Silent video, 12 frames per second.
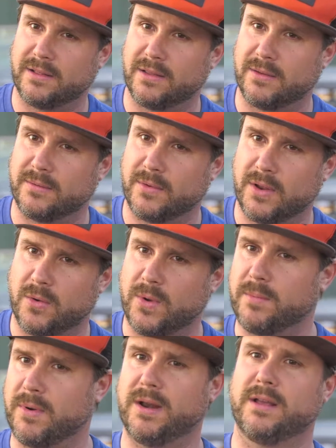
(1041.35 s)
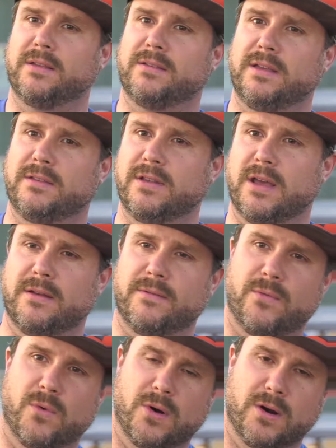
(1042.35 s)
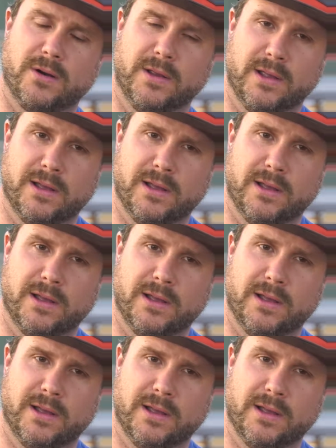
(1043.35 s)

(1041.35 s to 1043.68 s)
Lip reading: the, wheat breeding is done for,